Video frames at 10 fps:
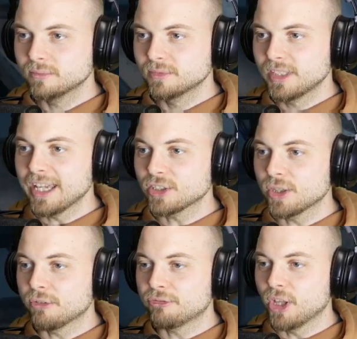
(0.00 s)
Yeah, he's
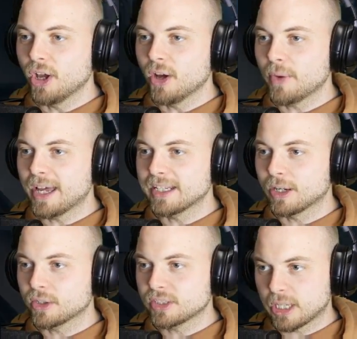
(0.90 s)
James. On the floor! Wait,
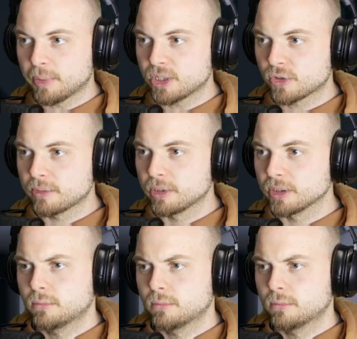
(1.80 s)
I'll go take a picture of him, hold on.